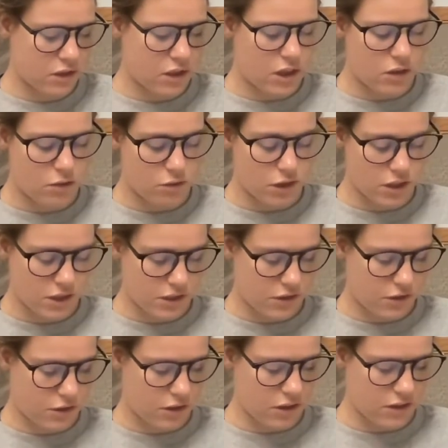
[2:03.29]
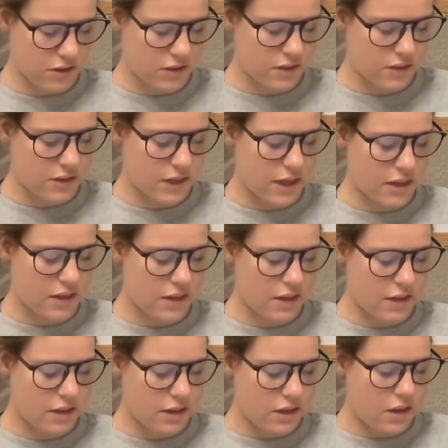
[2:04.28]
realist artists instead
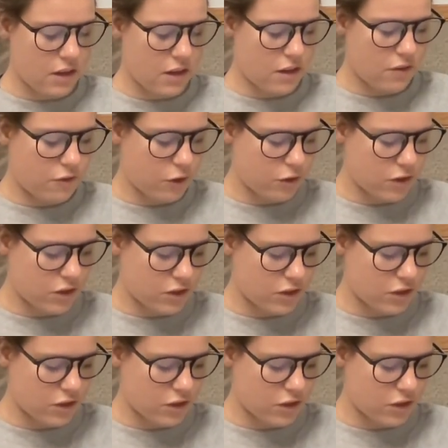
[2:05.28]
focused